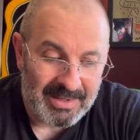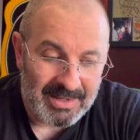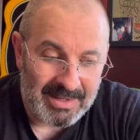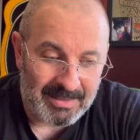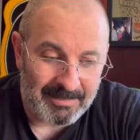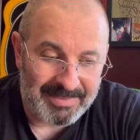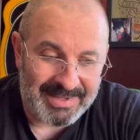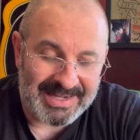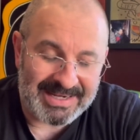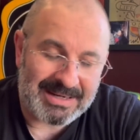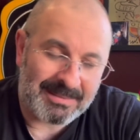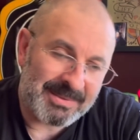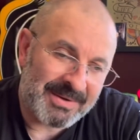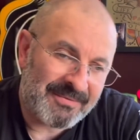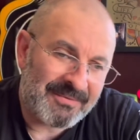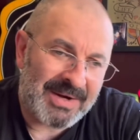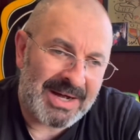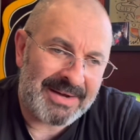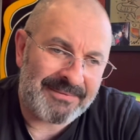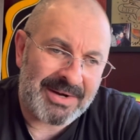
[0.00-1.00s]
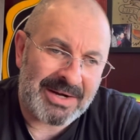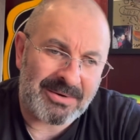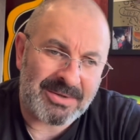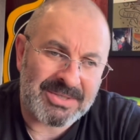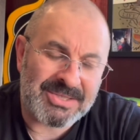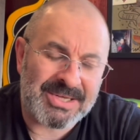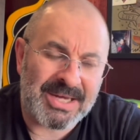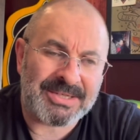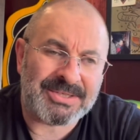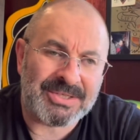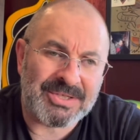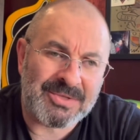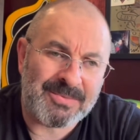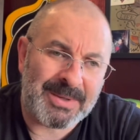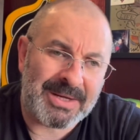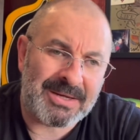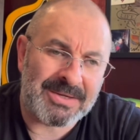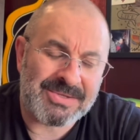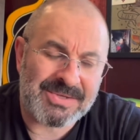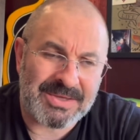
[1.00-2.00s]
I'm back up to 5-hour sessions
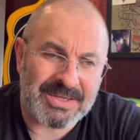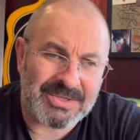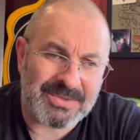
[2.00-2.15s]
because of